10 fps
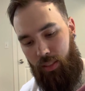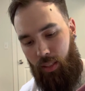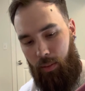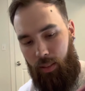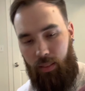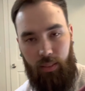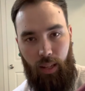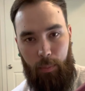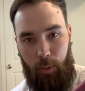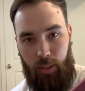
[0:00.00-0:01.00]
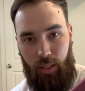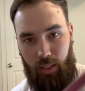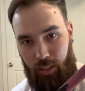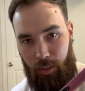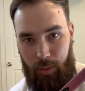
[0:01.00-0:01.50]
I'm born in
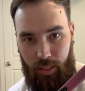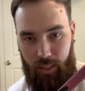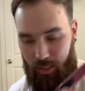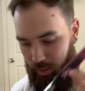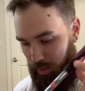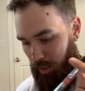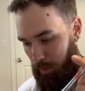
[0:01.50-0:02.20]
October, and that's